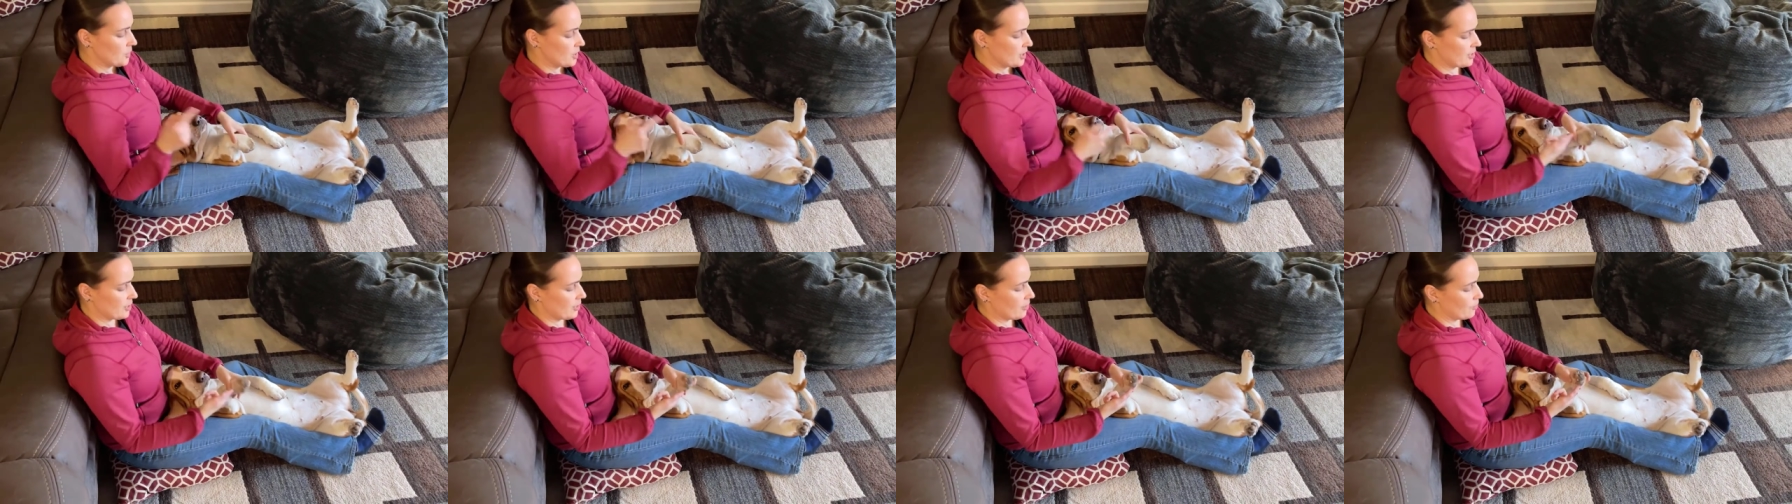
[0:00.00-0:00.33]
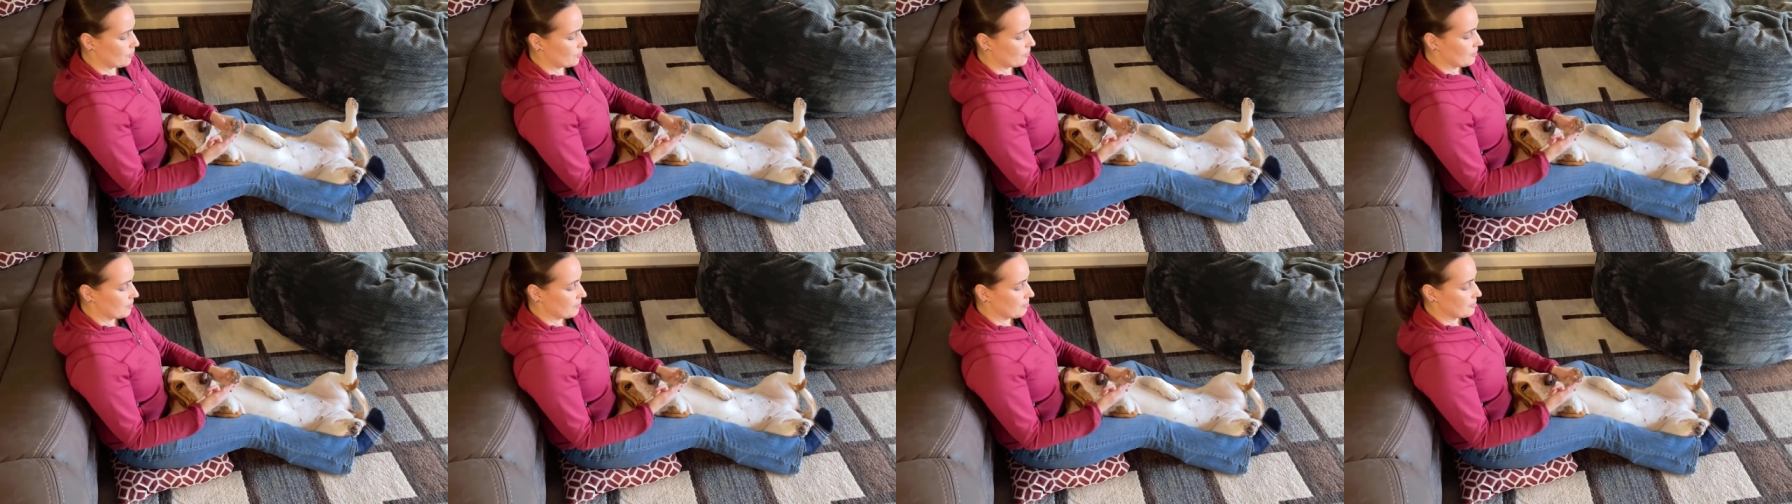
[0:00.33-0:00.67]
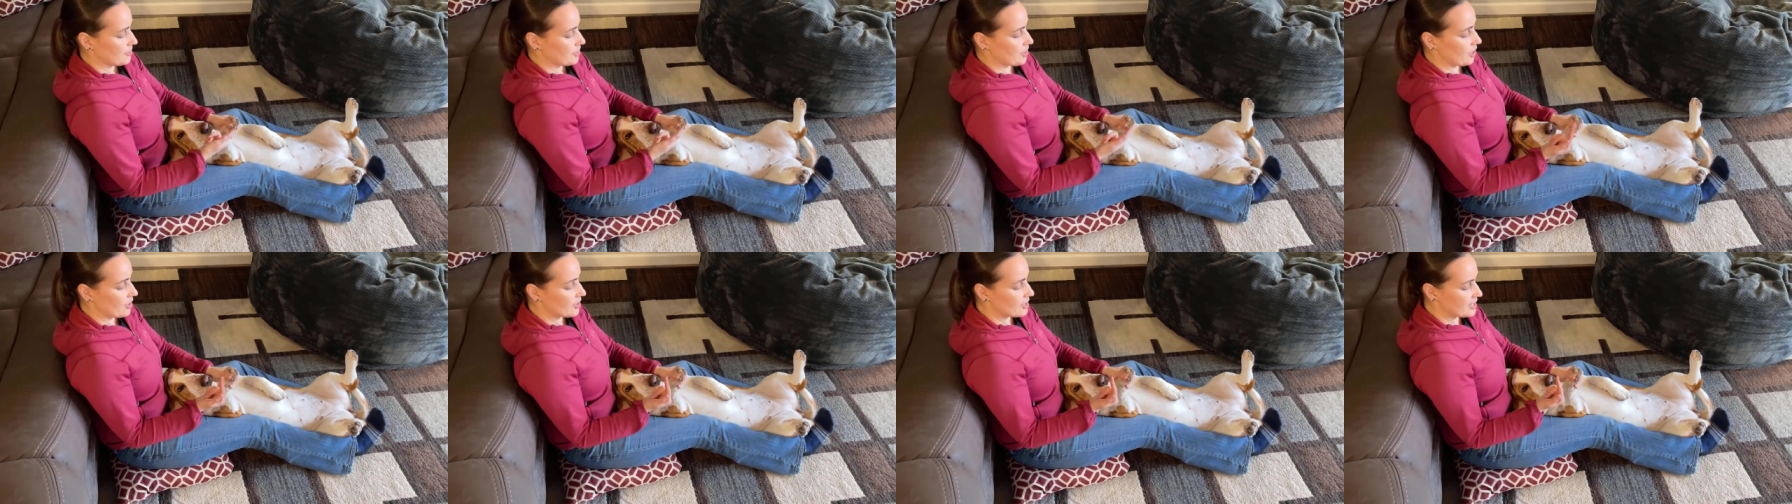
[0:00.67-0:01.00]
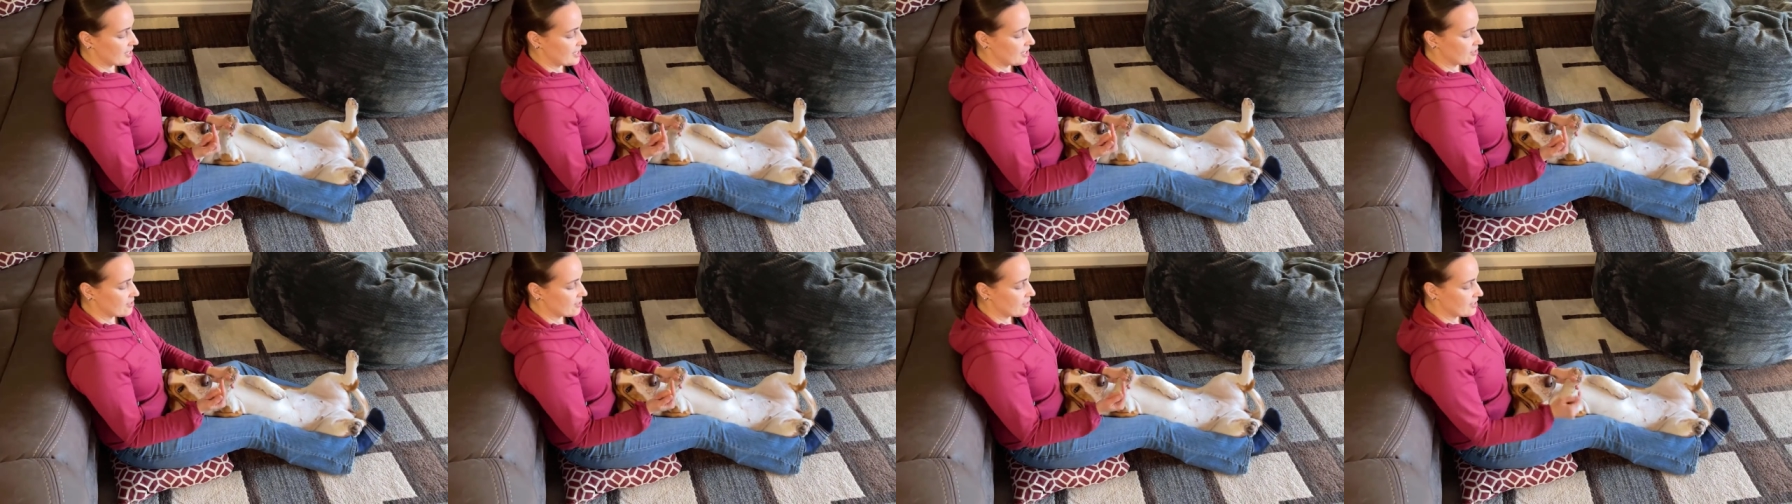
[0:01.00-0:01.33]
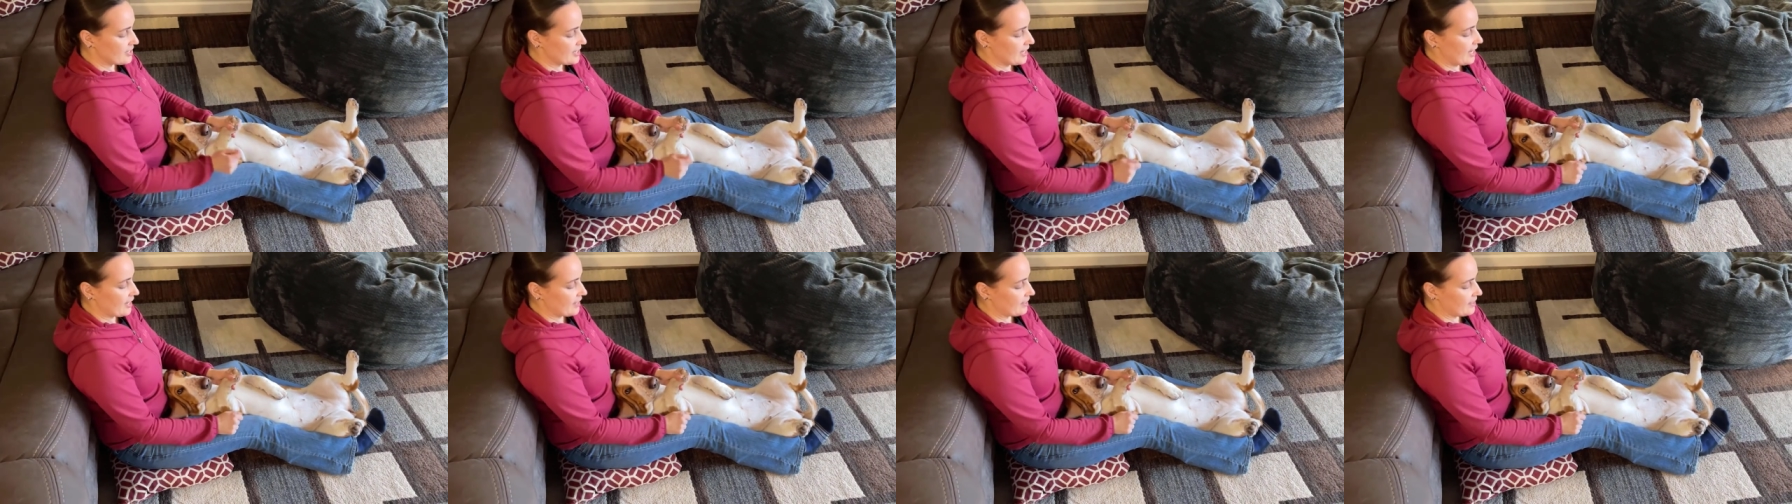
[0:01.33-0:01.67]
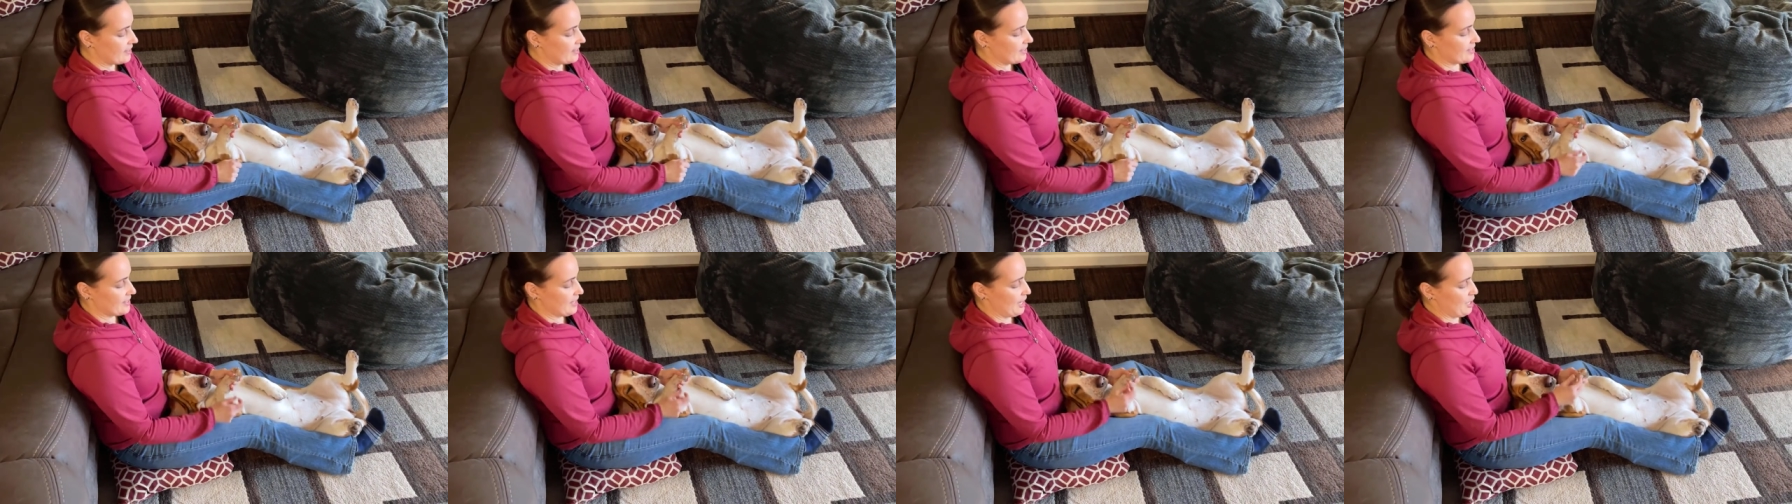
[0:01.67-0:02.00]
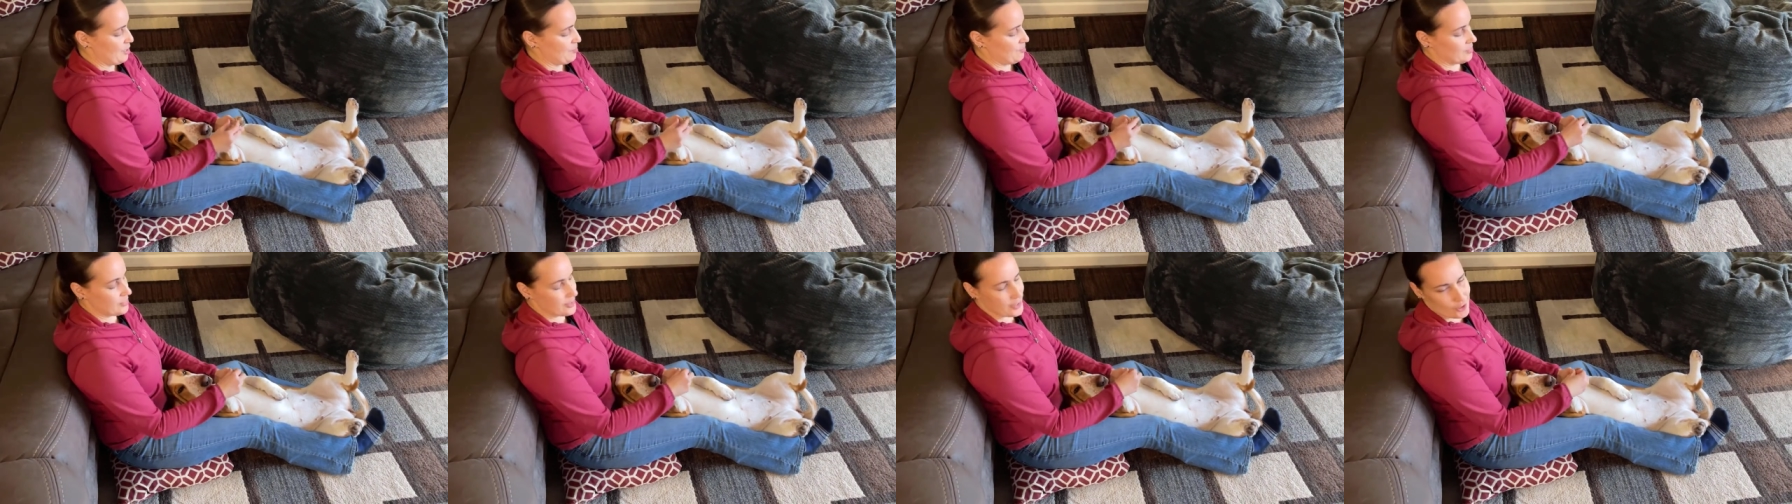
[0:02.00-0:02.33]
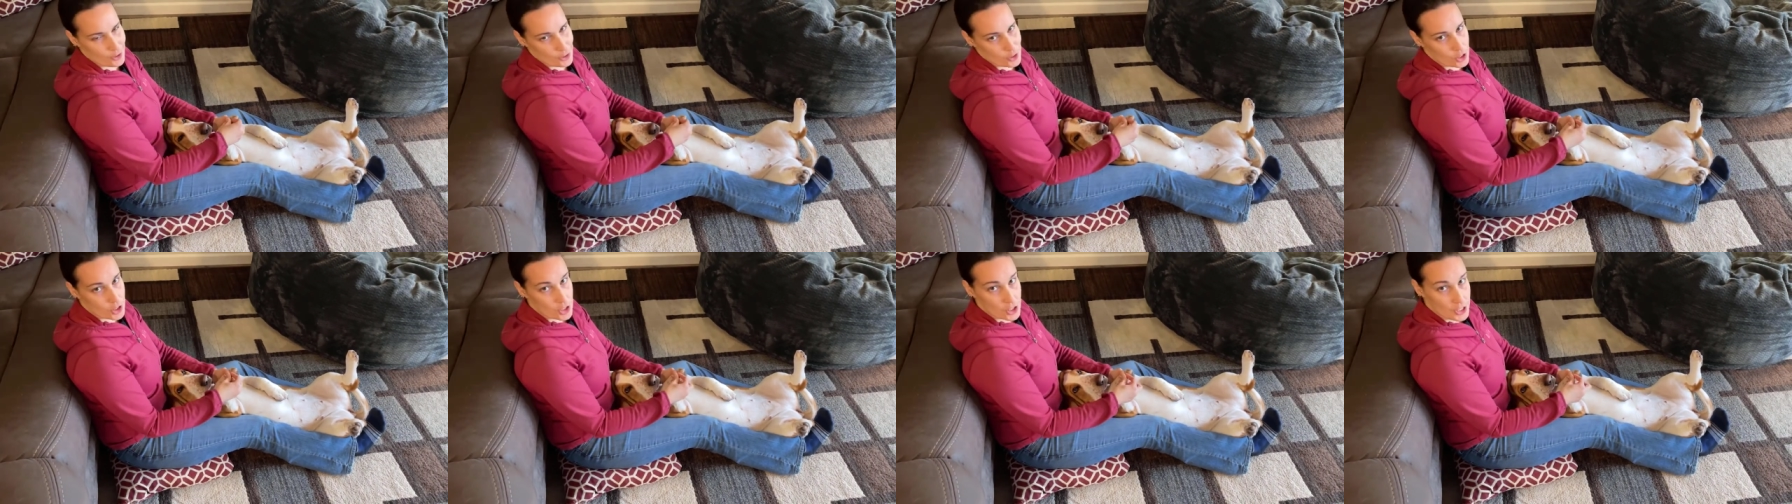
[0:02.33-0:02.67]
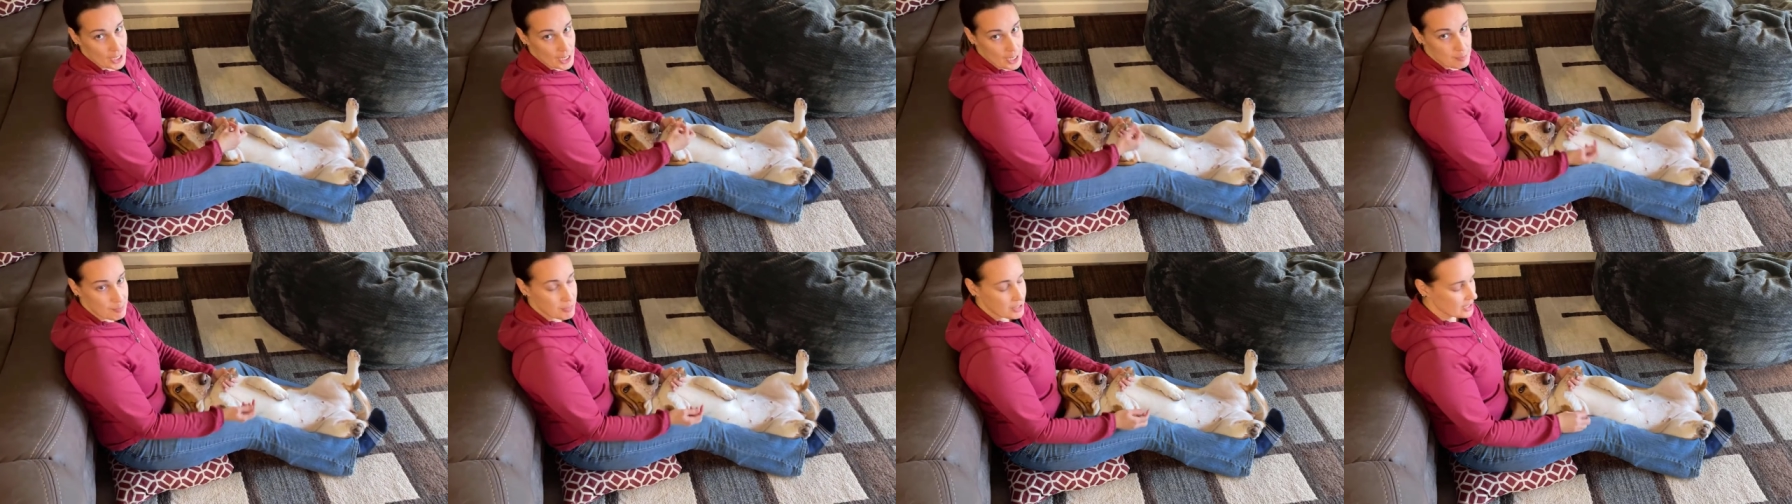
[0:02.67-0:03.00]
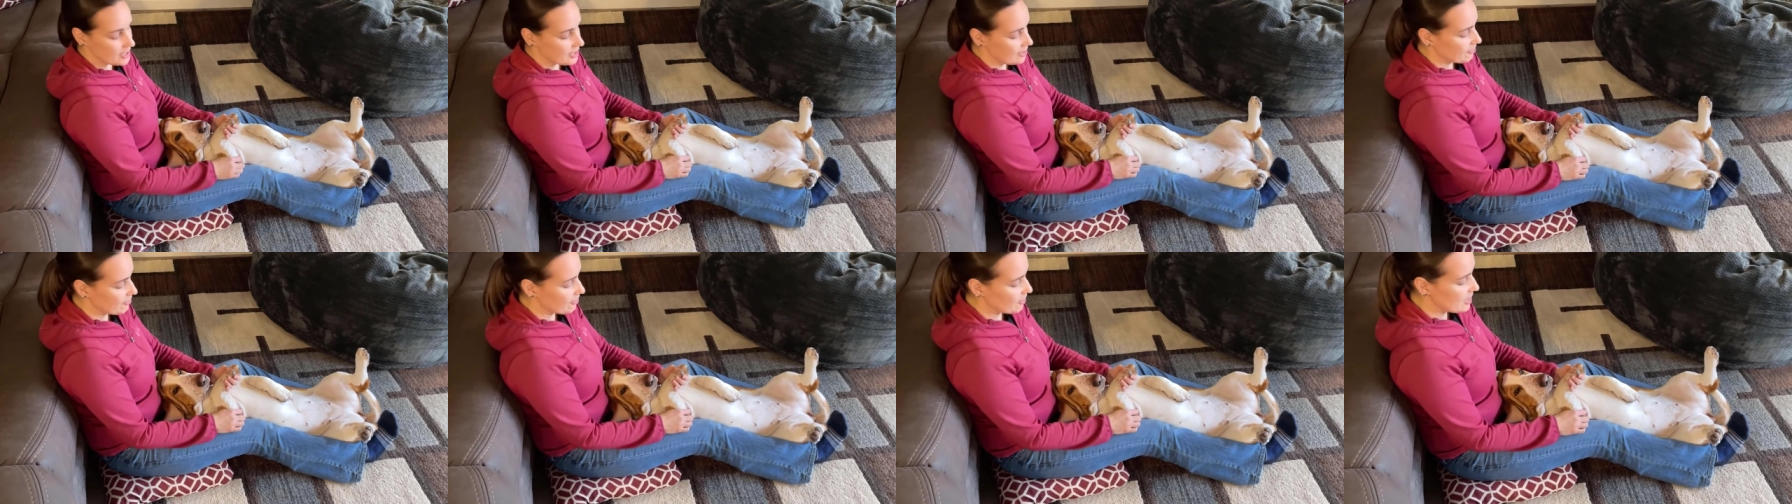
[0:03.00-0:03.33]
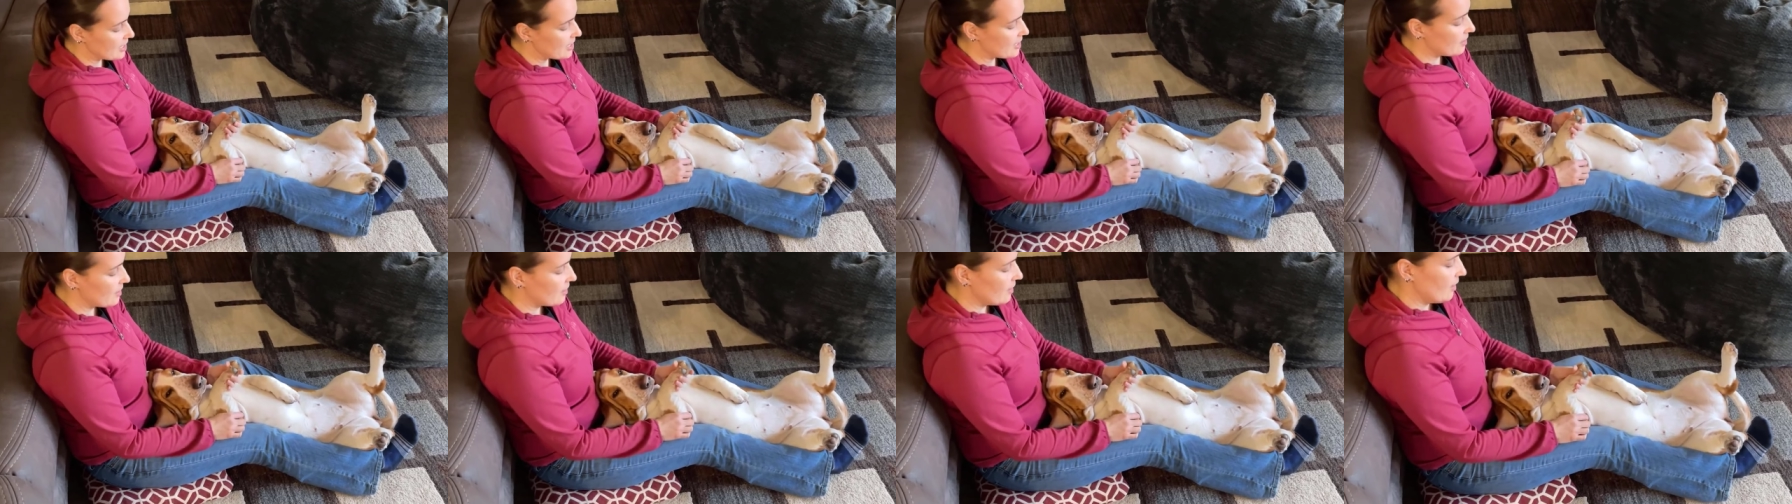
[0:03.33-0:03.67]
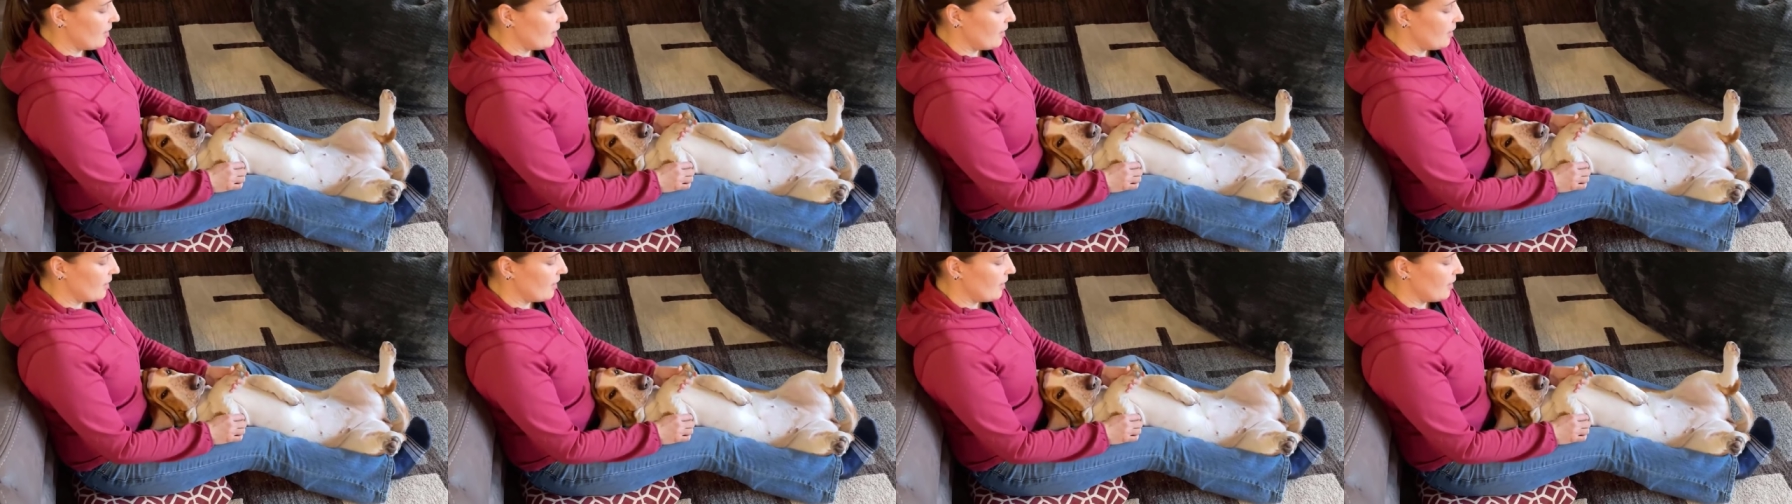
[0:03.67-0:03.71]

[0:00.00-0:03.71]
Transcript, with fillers: So dog's nails are exactly the same. They're just shaped different.